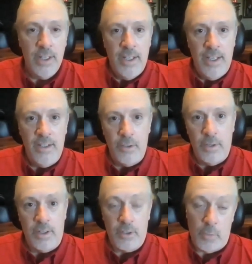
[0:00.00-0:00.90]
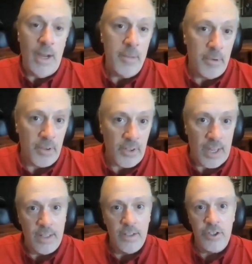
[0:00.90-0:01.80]
into a
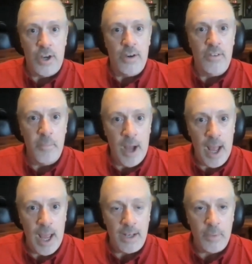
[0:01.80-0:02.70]
20% share of mind,